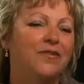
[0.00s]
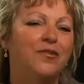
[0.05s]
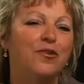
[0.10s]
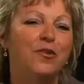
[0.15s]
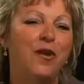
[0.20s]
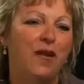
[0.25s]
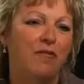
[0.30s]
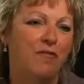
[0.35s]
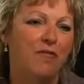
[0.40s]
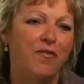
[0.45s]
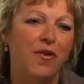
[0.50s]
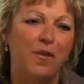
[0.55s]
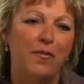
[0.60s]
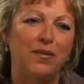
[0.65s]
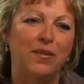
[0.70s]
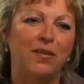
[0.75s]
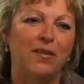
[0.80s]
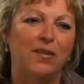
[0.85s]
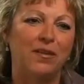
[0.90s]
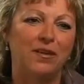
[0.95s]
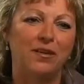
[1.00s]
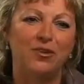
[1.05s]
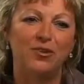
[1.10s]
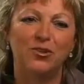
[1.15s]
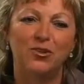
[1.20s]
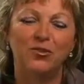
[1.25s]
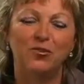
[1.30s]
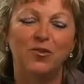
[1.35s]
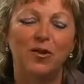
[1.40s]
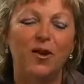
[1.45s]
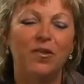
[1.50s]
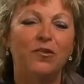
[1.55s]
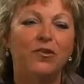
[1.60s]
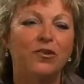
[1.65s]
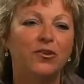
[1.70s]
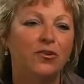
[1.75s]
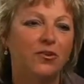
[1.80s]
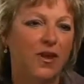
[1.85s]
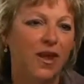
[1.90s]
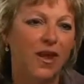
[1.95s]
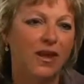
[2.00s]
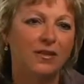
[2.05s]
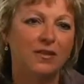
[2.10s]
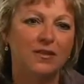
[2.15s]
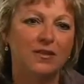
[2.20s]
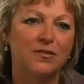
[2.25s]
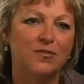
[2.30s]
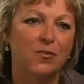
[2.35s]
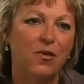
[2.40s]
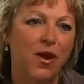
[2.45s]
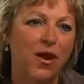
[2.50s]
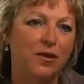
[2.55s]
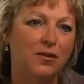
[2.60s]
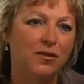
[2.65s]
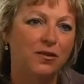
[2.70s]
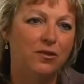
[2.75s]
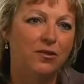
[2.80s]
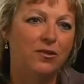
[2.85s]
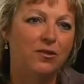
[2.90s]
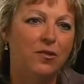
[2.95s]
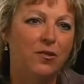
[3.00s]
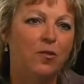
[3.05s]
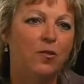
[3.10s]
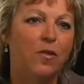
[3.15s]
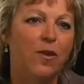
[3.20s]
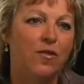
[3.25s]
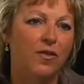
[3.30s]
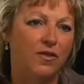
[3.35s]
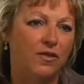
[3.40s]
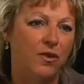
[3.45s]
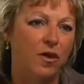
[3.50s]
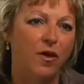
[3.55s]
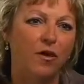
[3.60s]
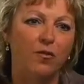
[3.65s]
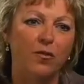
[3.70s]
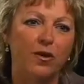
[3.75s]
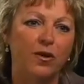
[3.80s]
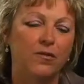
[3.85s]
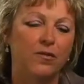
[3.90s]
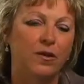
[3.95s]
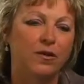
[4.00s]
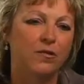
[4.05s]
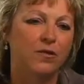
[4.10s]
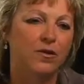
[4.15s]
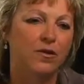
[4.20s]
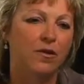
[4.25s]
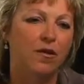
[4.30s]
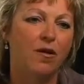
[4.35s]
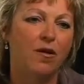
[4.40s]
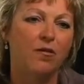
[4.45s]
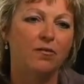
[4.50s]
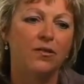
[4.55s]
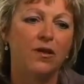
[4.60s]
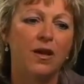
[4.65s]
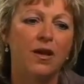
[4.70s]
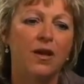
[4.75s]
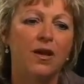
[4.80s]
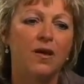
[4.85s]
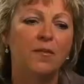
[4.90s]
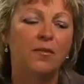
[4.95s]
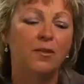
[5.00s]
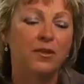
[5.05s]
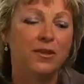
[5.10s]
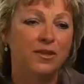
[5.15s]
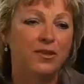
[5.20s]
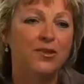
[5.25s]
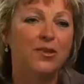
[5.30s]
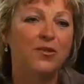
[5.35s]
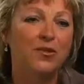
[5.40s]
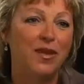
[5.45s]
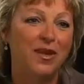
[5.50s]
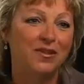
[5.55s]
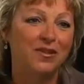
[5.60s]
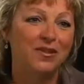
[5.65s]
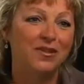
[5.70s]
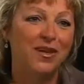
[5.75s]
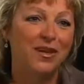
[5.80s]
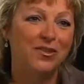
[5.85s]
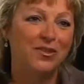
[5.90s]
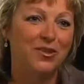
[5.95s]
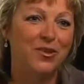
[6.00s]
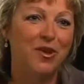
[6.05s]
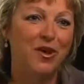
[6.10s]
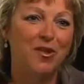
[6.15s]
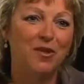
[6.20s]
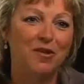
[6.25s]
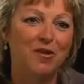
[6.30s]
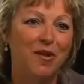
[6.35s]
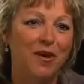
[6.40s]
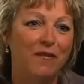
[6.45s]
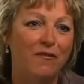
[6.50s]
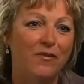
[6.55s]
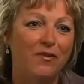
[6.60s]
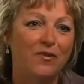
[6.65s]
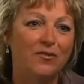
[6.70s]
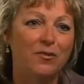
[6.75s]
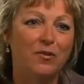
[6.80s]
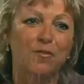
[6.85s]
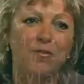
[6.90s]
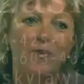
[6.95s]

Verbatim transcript: If you have a family law issue, whether your case is brand new or one that's already been resolved, please don't hesitate to call our office.